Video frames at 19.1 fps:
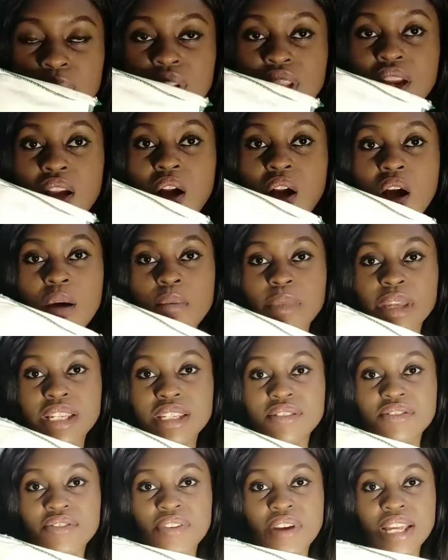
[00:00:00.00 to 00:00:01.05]
They come in
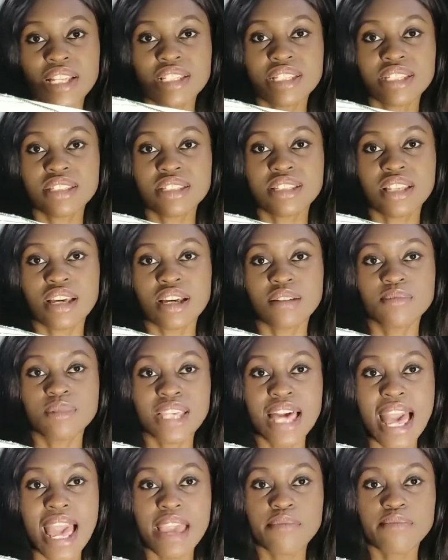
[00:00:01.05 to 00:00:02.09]
different
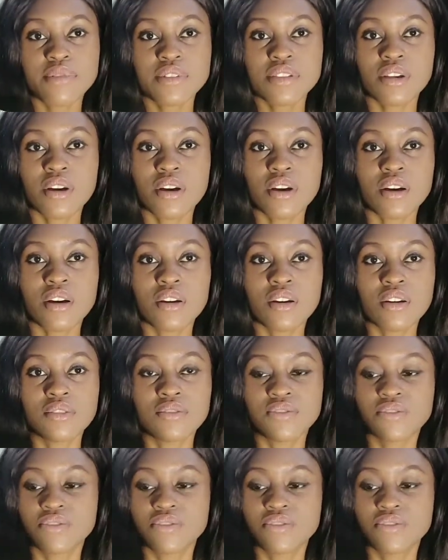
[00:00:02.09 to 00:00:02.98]
types of